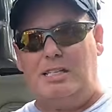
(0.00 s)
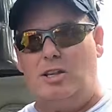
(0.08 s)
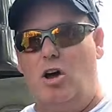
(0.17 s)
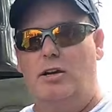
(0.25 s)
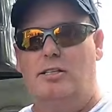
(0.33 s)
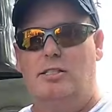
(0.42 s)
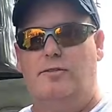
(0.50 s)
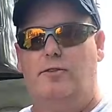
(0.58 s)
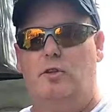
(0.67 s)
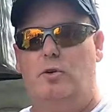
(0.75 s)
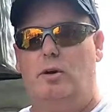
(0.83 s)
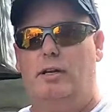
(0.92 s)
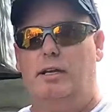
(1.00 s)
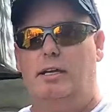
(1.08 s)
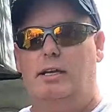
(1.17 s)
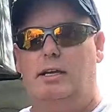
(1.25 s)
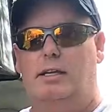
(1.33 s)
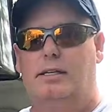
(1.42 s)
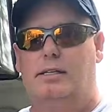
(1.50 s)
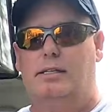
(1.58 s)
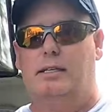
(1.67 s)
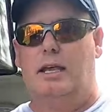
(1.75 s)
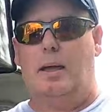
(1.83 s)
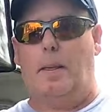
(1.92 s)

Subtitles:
long as the fluid is